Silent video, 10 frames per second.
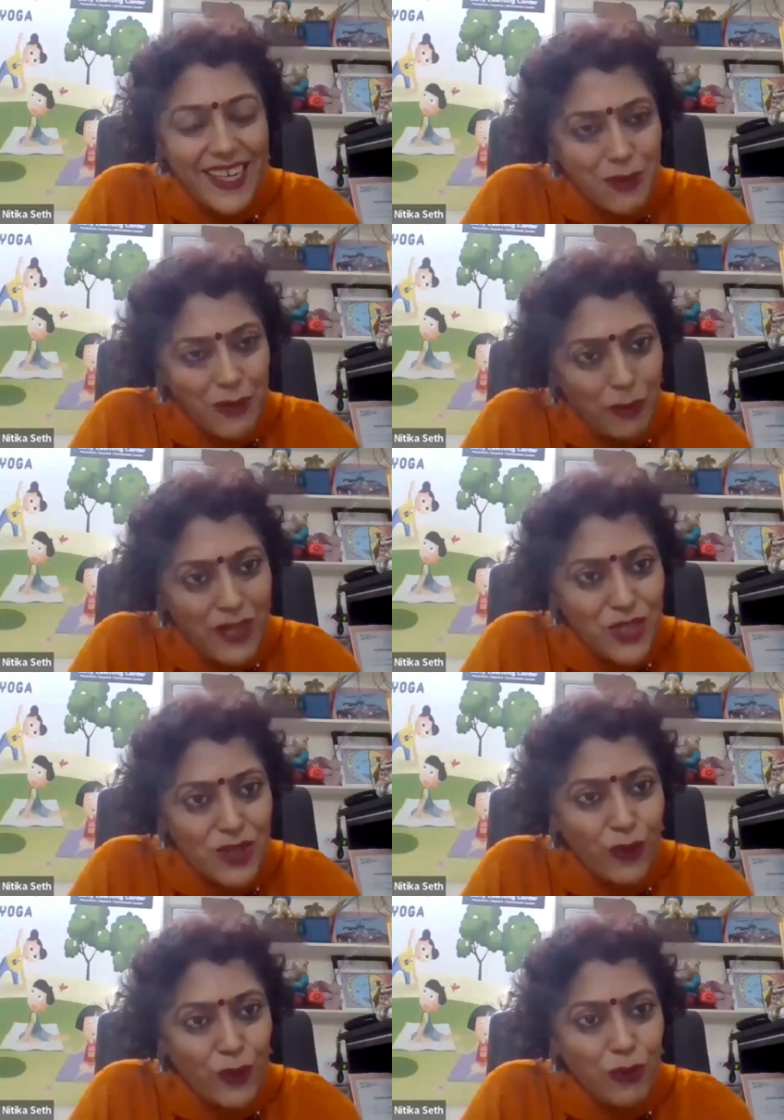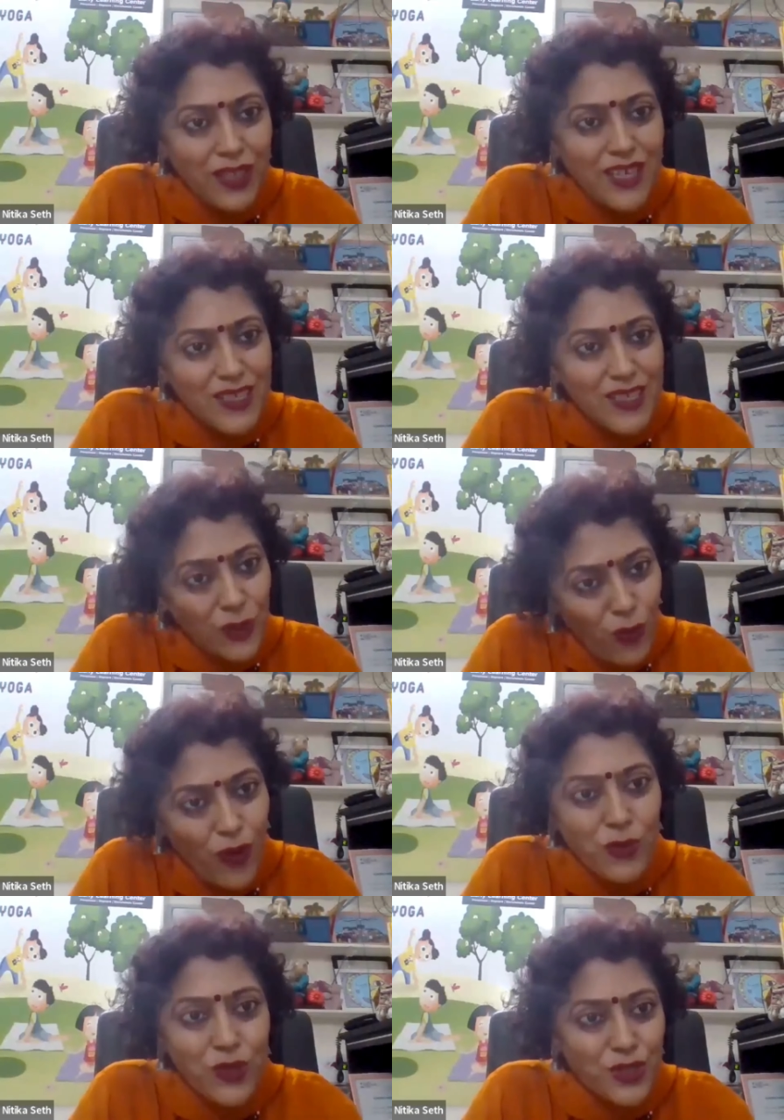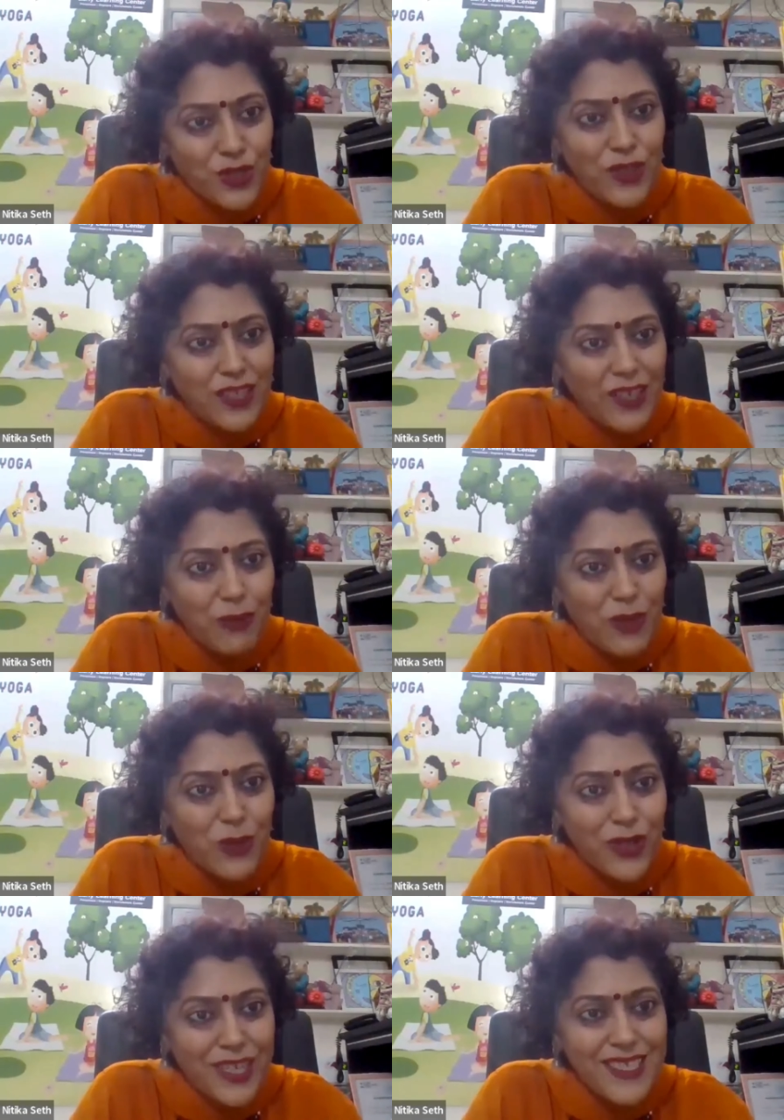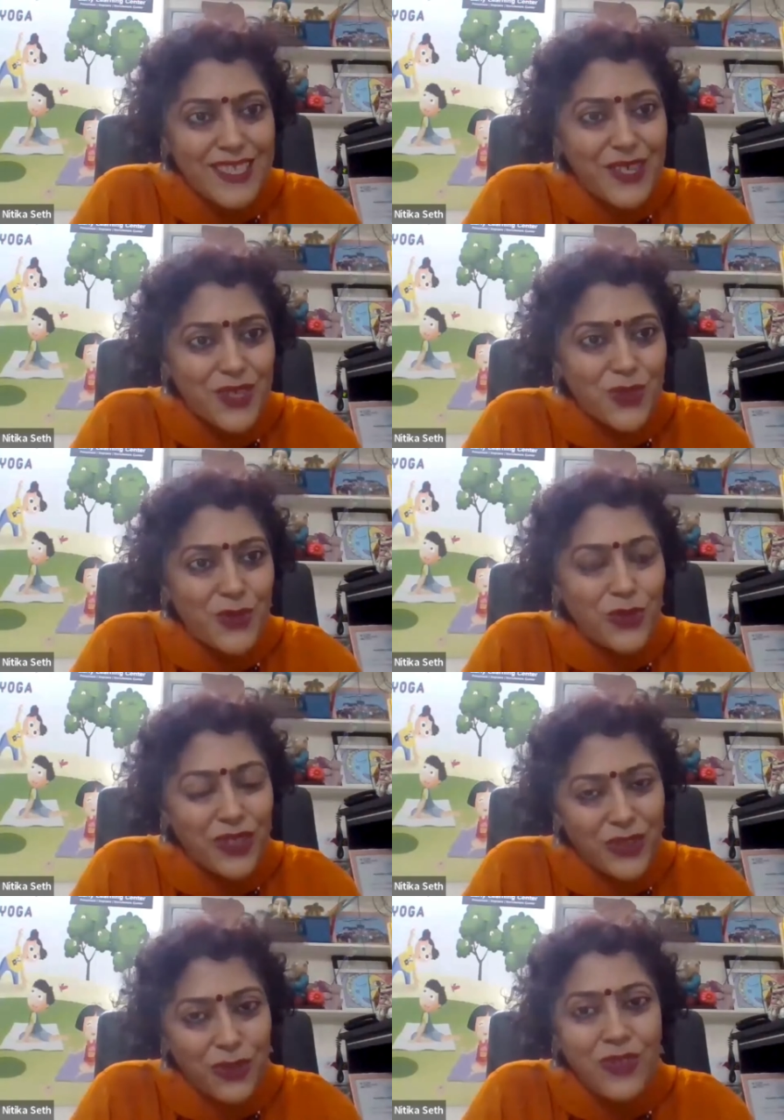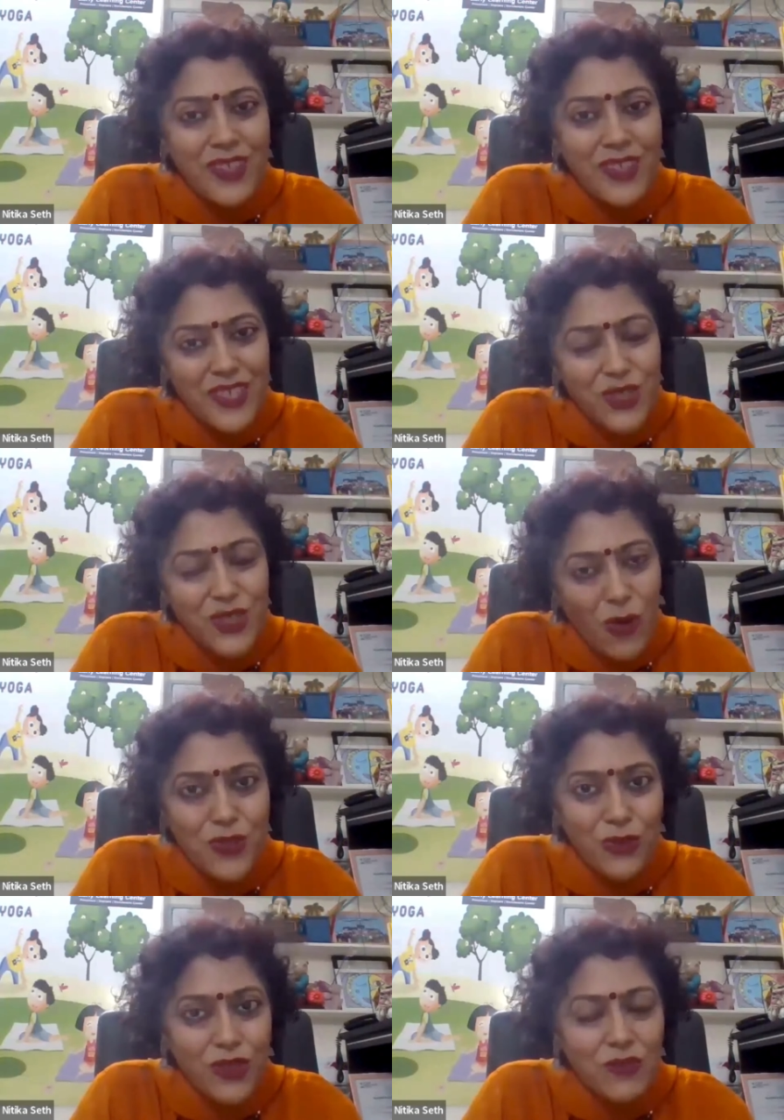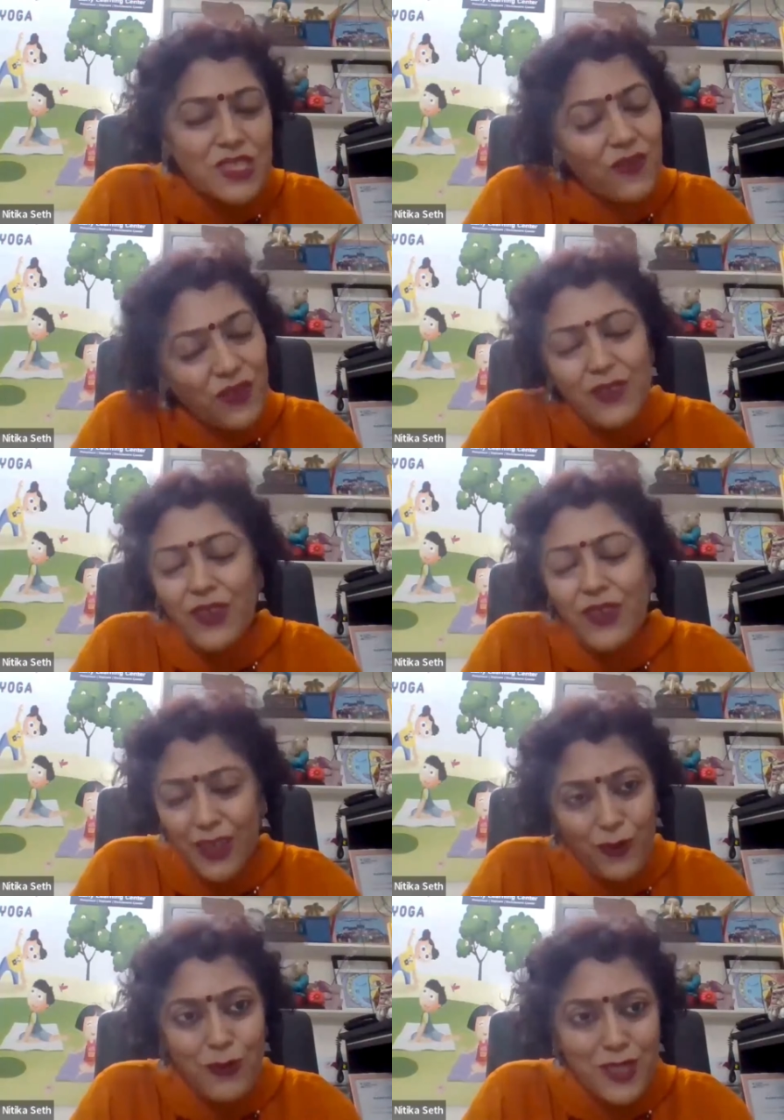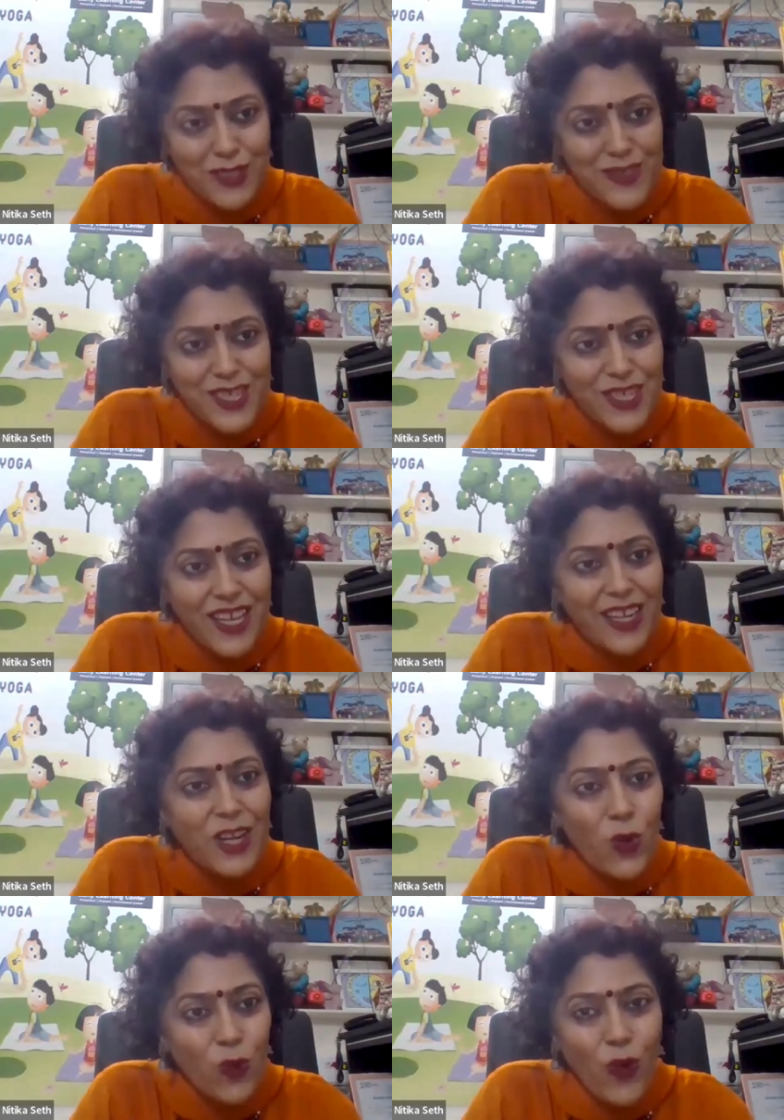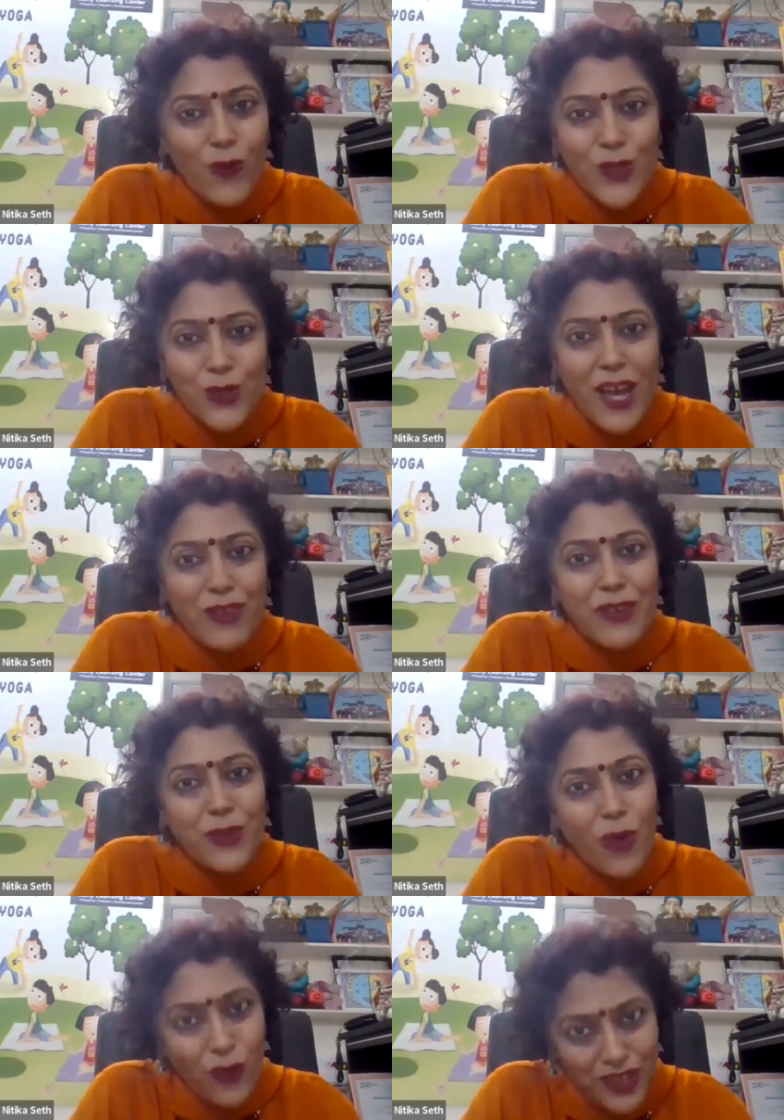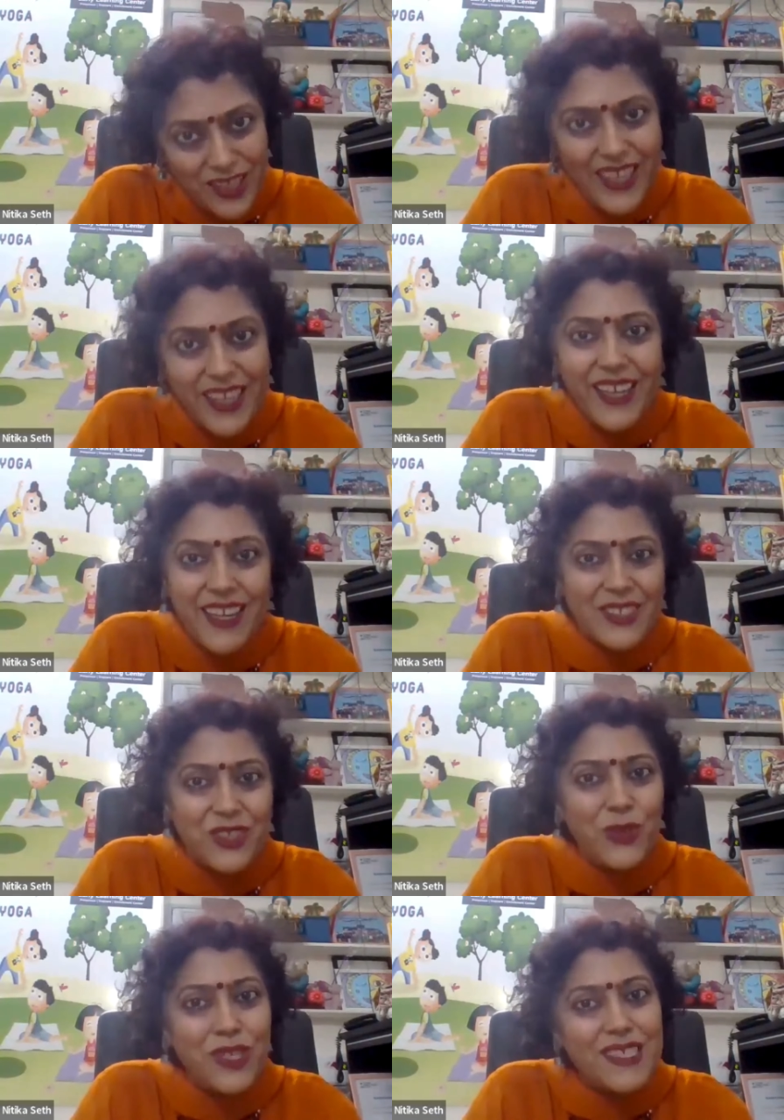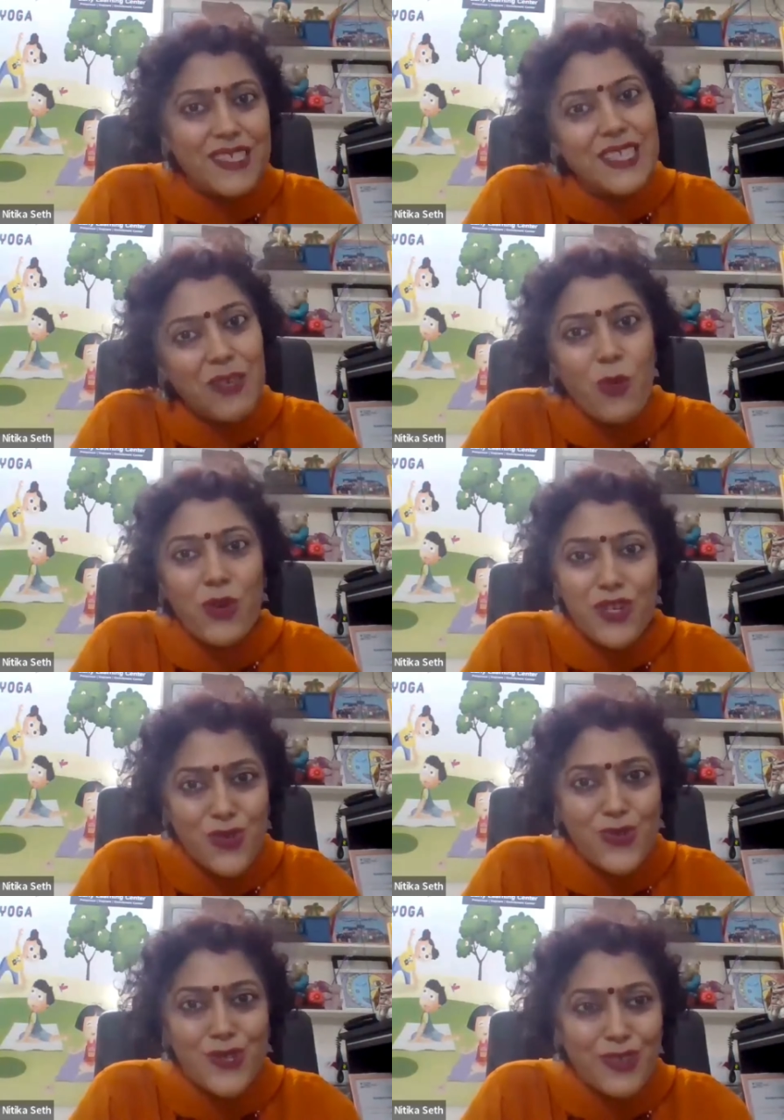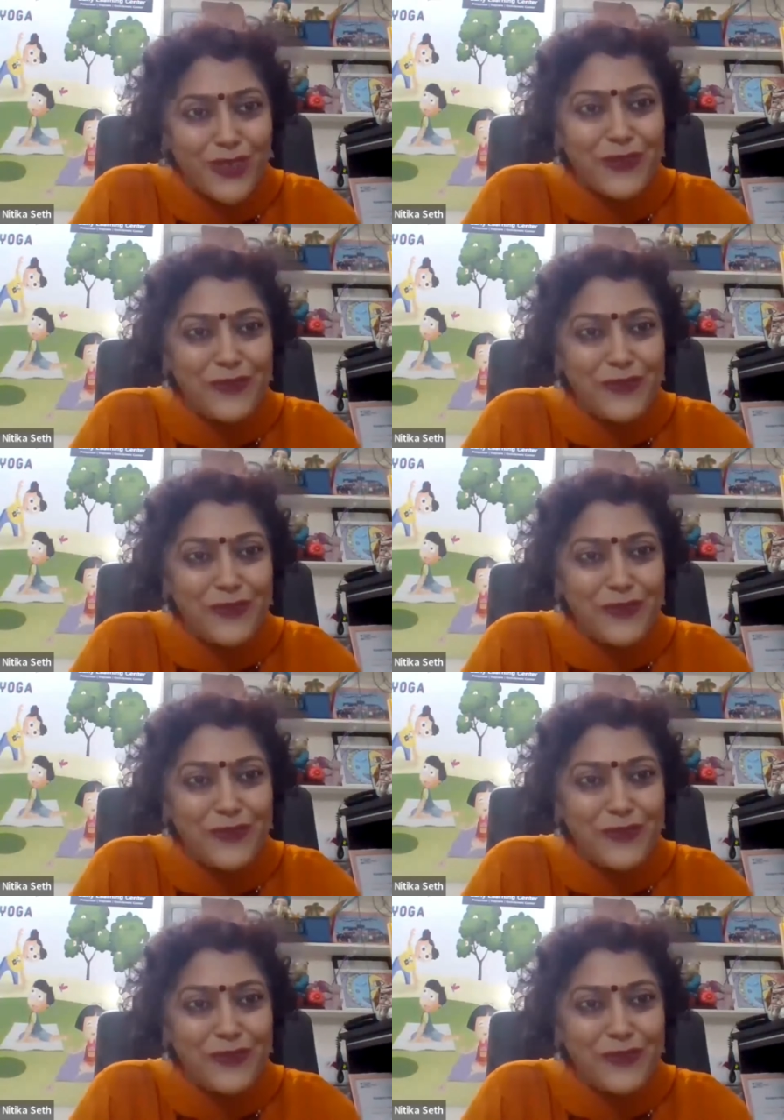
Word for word: really is a pleasure for me as a co-founder of Little Amigo Nest to, you know, talk to you. It was a very, very informative session. I really look forward to having you over again and, you know, discussing more issues. Thank